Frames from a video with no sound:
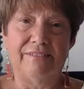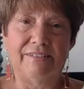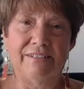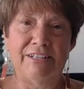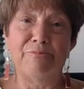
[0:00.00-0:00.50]

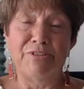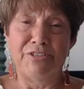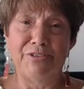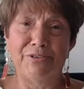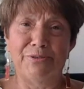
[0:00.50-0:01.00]
Number
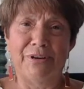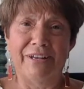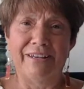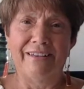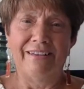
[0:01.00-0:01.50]
two,
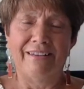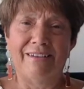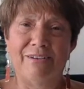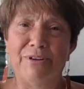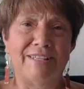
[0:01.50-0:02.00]

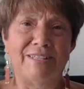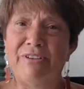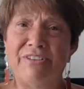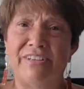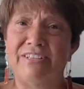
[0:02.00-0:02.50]
we
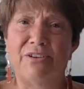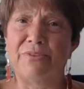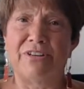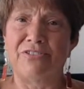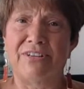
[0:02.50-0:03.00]
especially don't
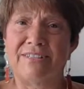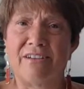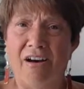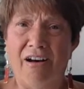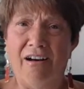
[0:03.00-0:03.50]
want to trust
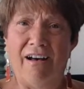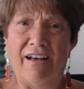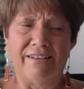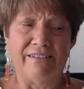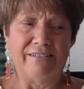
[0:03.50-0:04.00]

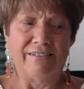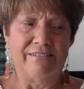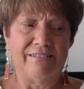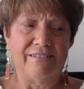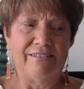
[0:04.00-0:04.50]
God.
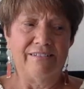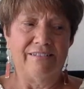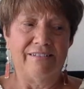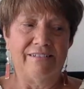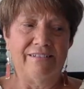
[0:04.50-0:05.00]

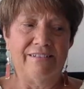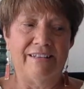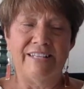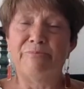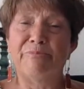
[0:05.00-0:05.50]

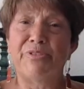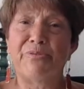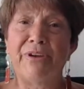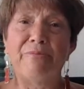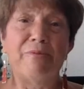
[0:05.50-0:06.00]
Number
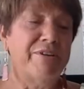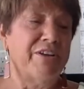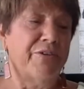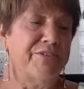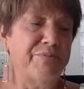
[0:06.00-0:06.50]
three, when we
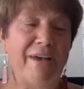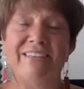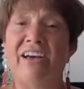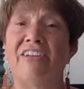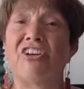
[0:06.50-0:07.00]
don't depend
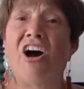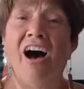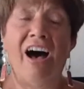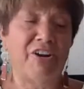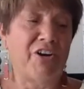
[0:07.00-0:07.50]
on
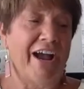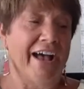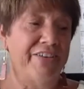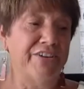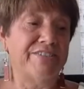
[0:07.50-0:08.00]
God or
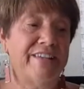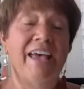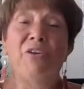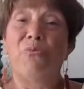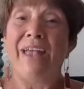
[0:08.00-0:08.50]
others,
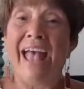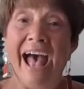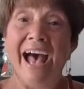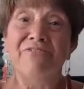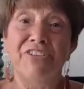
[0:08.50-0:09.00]
we
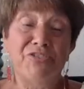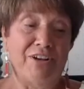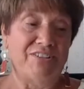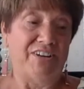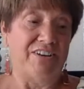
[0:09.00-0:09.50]
have to
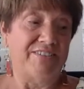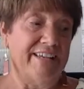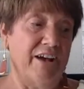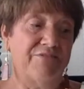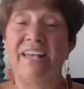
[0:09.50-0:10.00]
trust
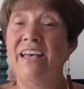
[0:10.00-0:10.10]
ourselves